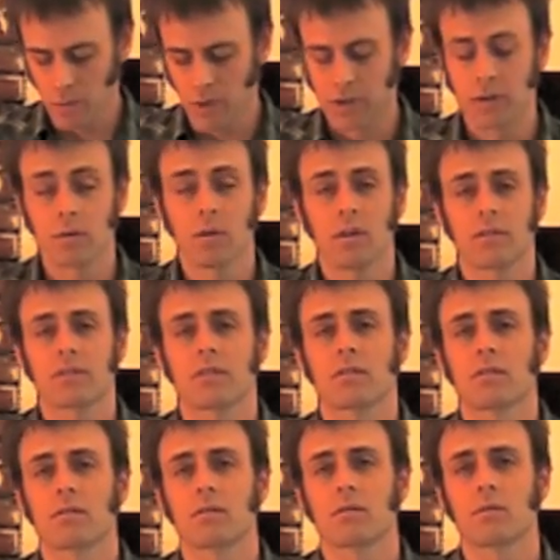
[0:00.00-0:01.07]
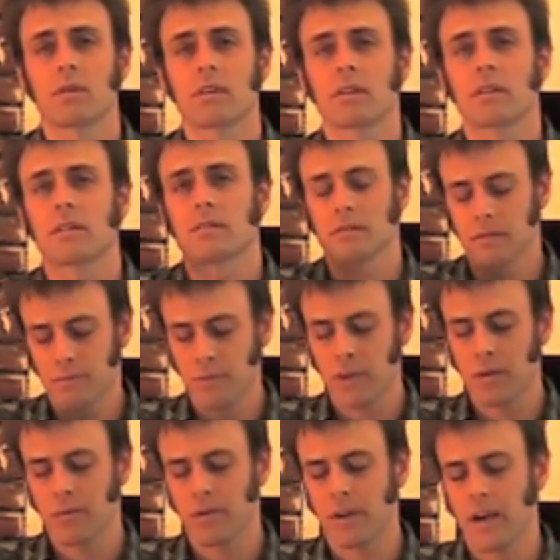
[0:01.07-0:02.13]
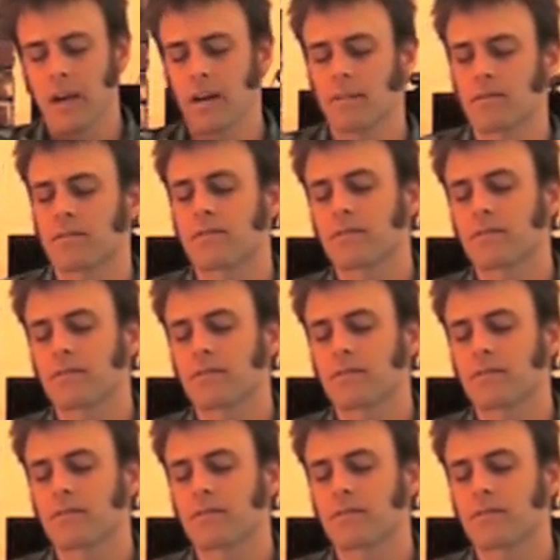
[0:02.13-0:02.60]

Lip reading: but you also want to be able to have